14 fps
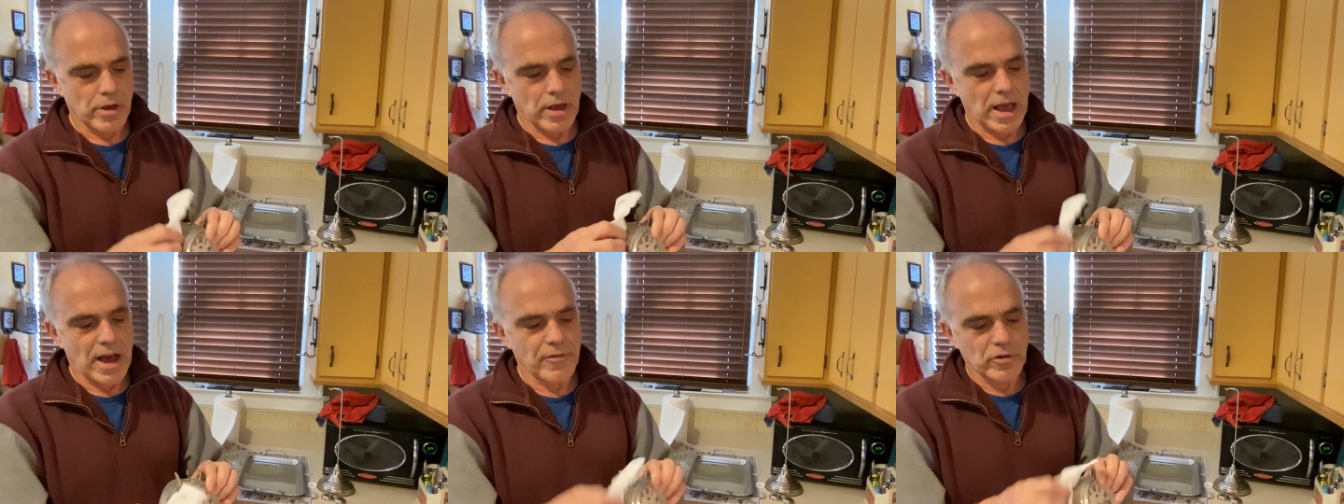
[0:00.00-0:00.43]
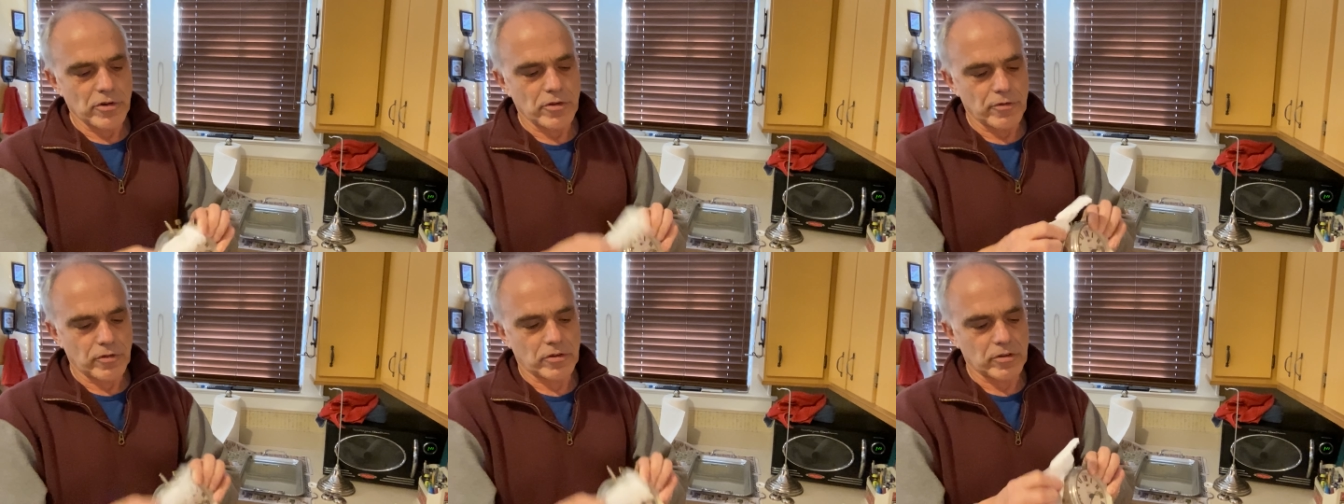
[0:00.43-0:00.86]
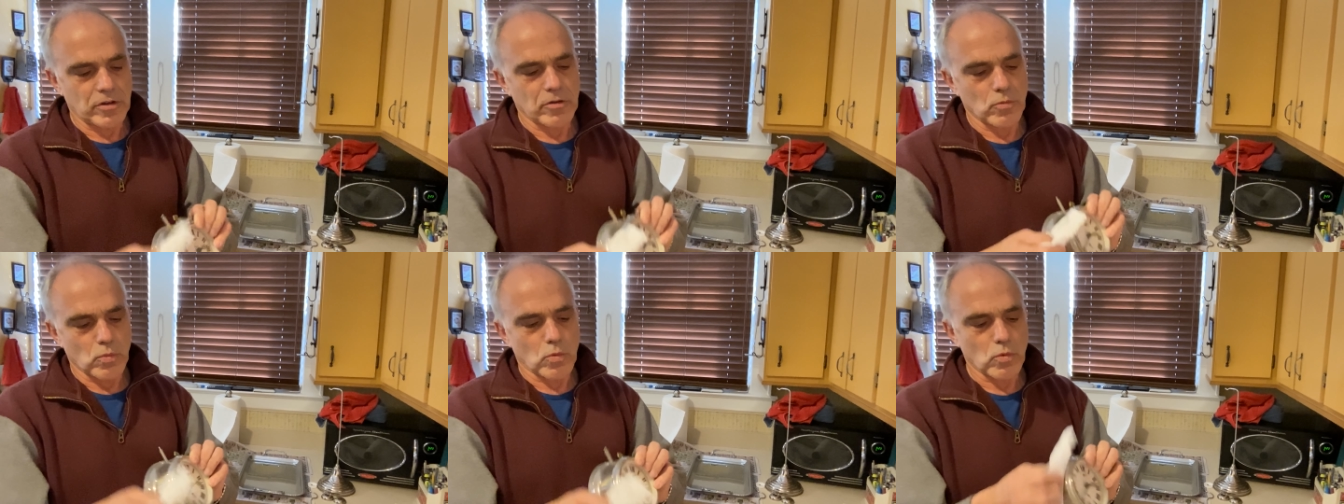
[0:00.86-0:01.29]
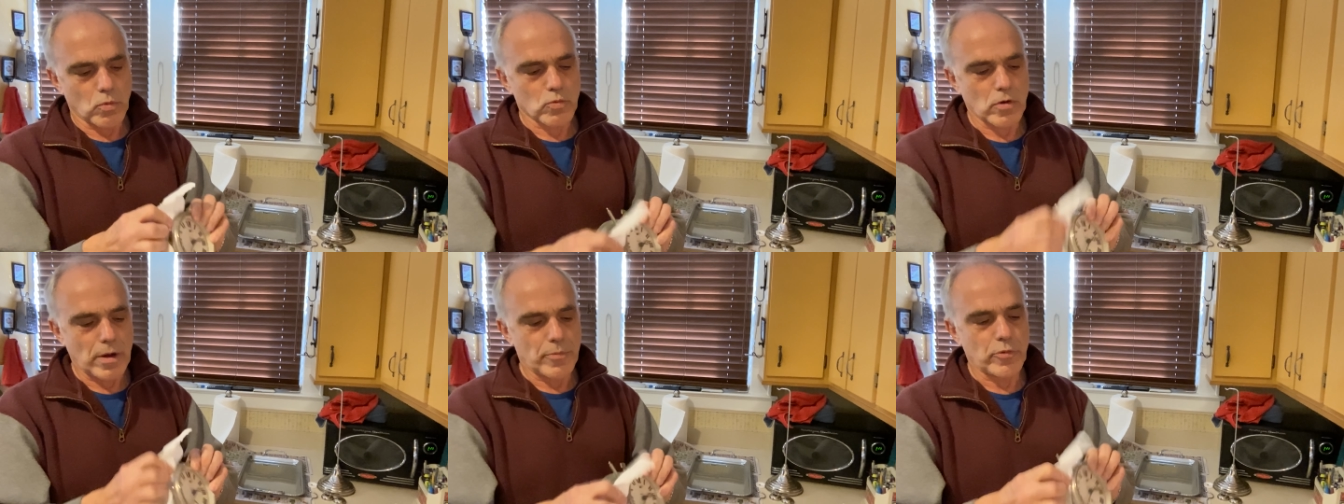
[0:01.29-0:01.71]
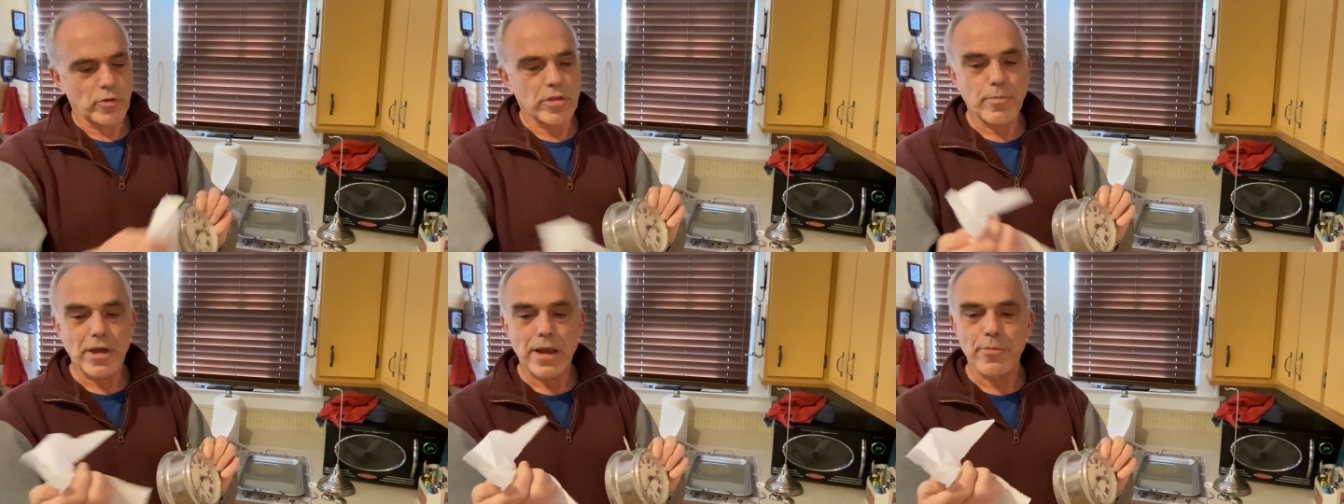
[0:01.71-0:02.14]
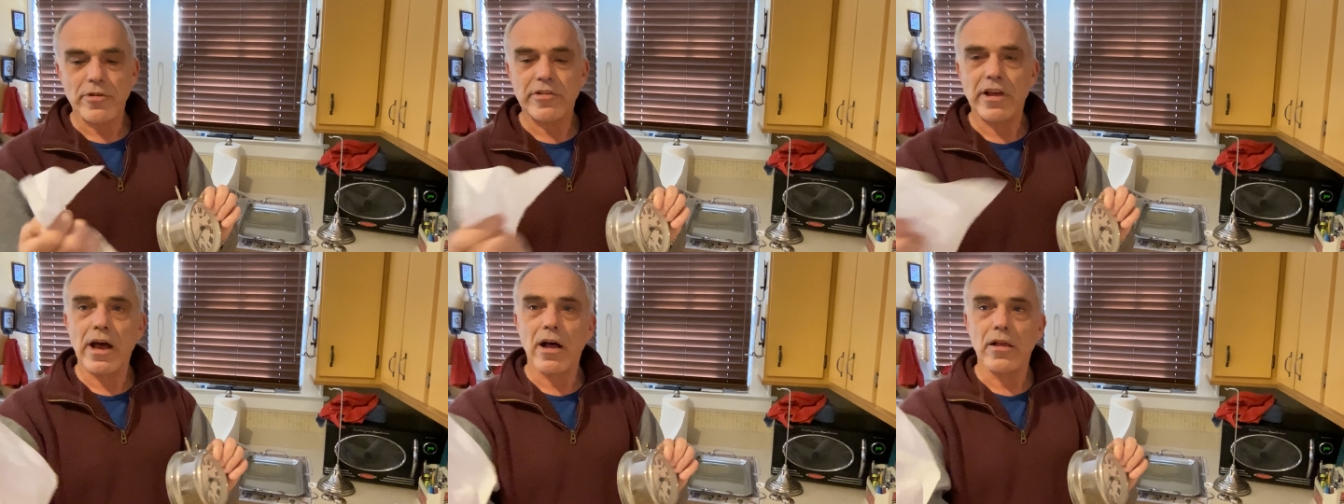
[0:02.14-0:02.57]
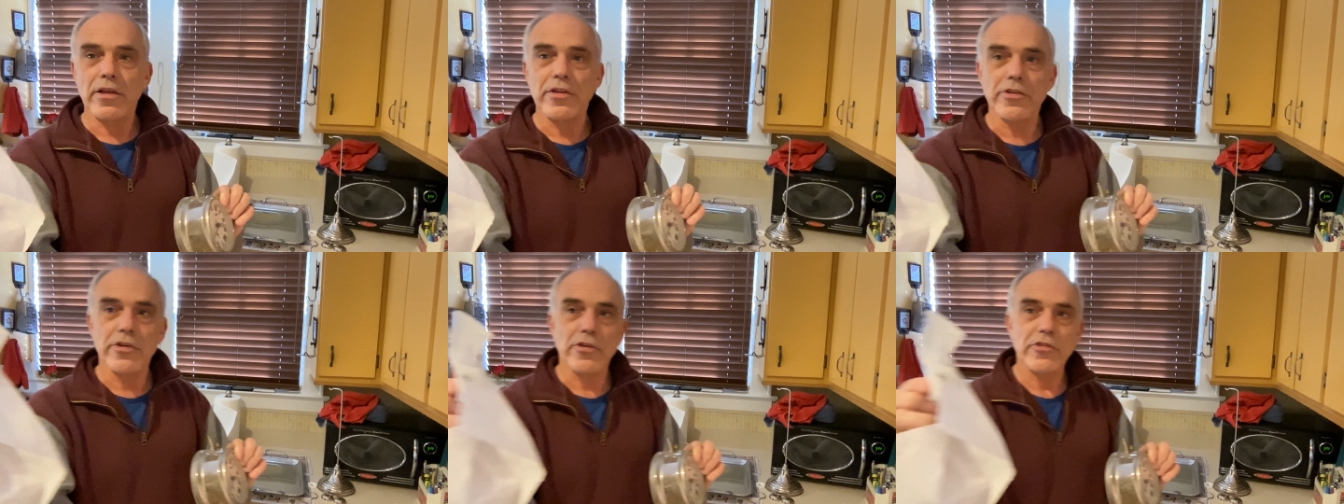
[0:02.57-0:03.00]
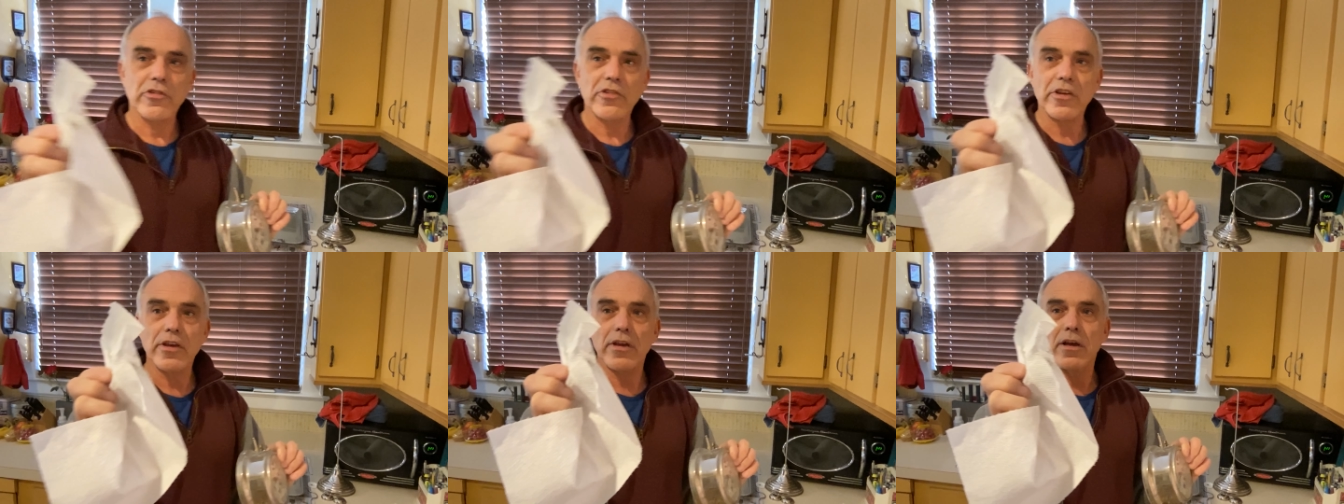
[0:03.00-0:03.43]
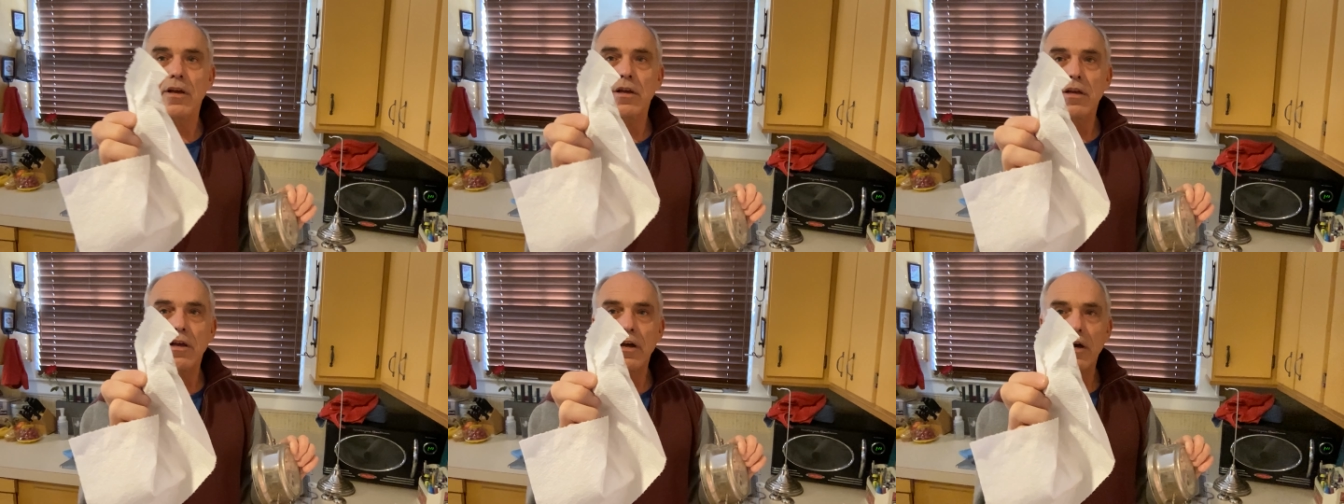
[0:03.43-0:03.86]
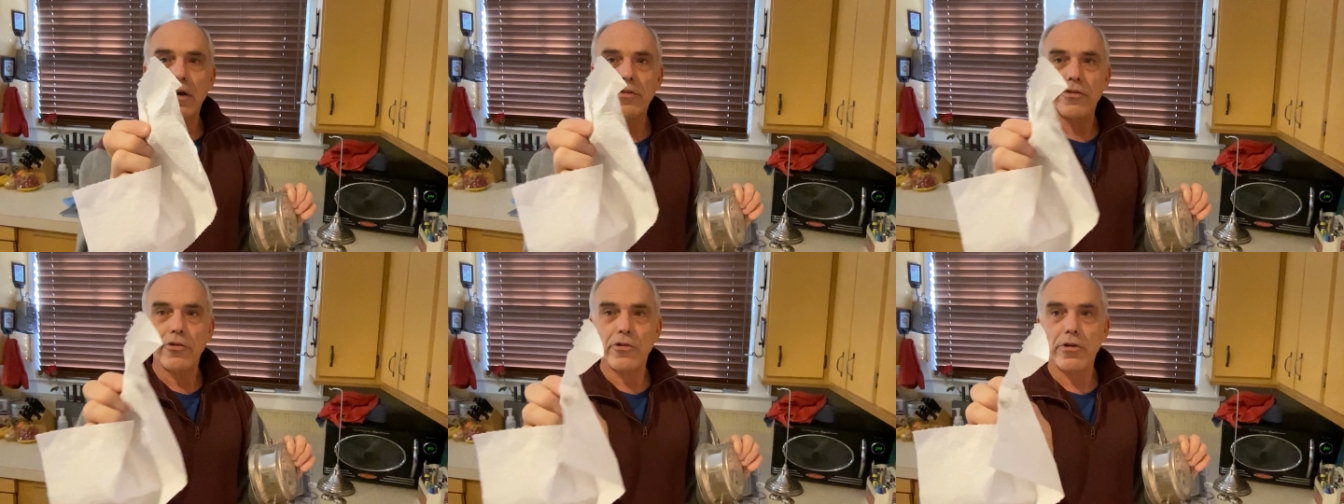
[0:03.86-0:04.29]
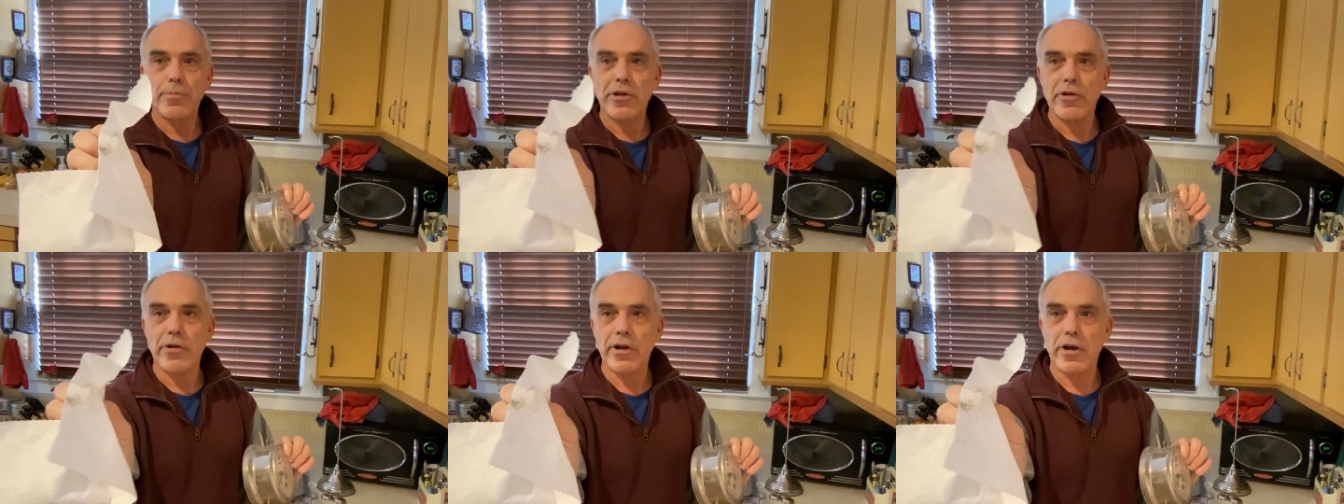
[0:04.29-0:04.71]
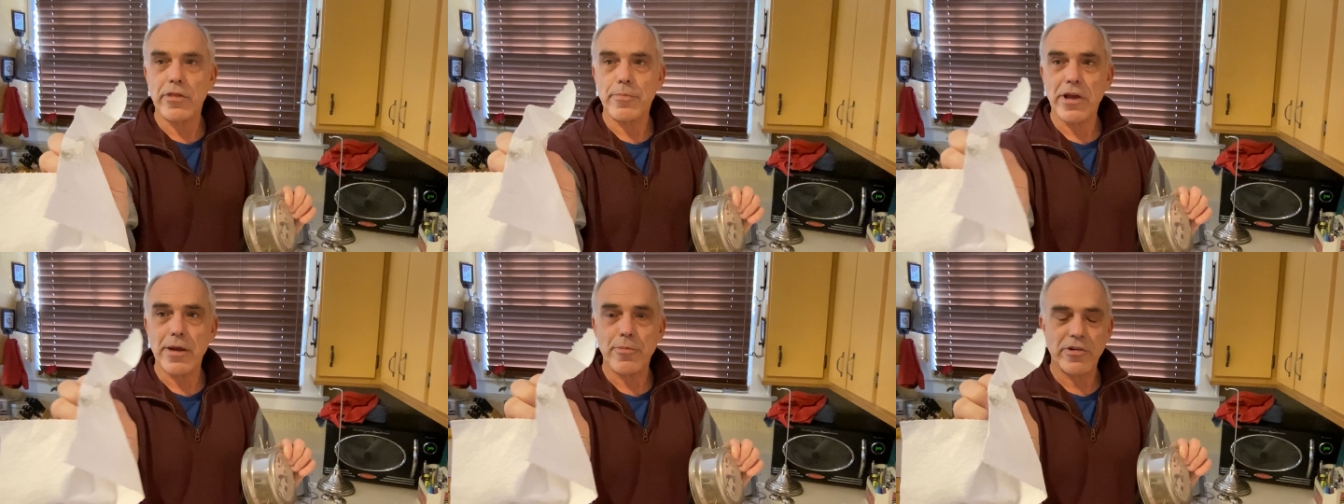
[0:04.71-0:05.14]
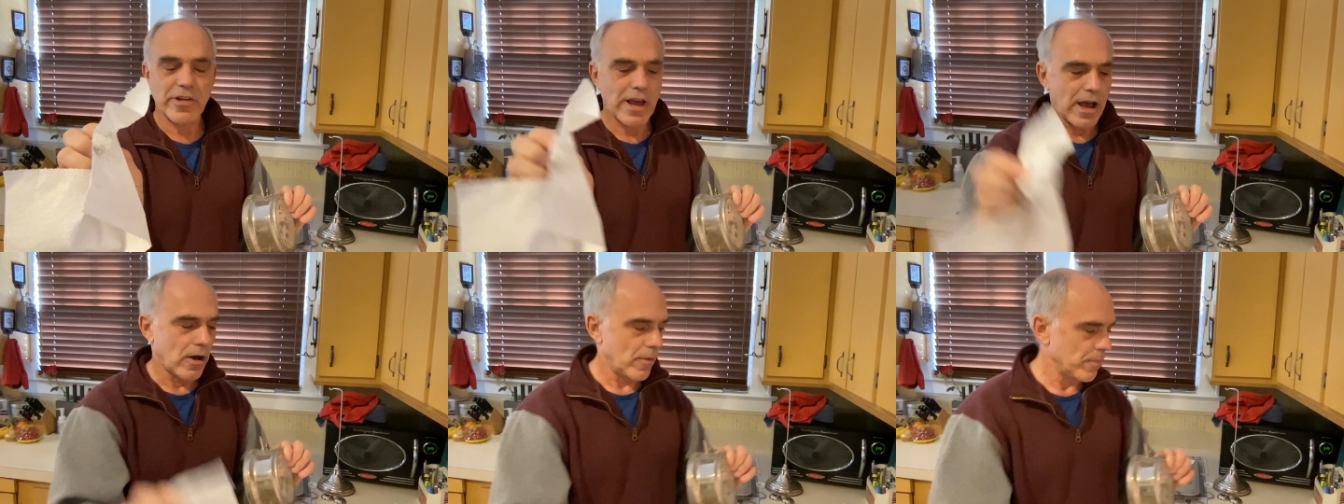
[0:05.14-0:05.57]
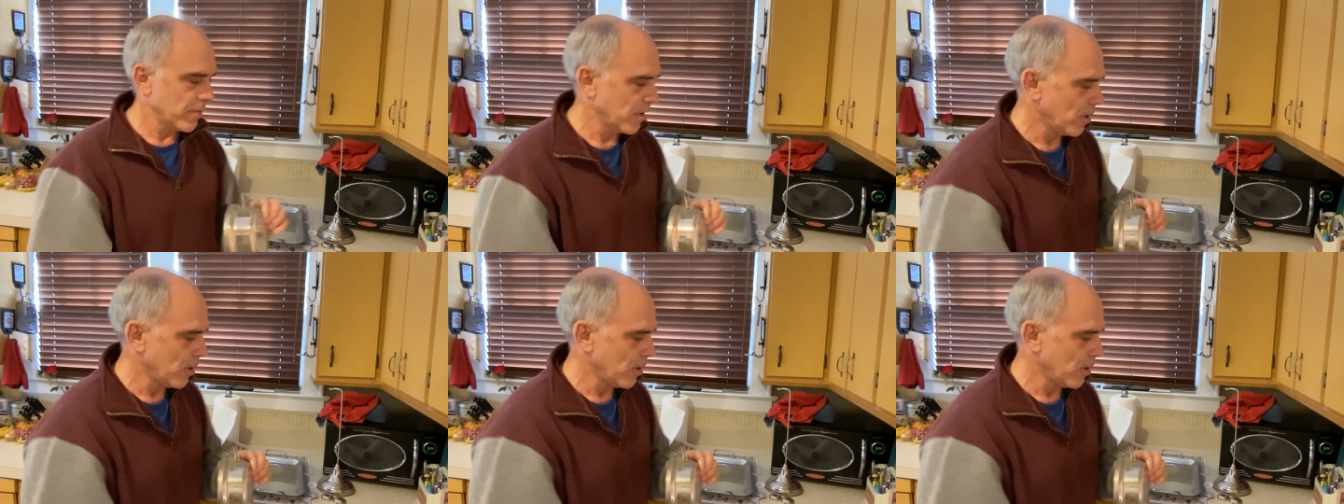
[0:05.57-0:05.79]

after you've rubbed with a paper towel and you'll see uh, dirt appearing on the paper towel,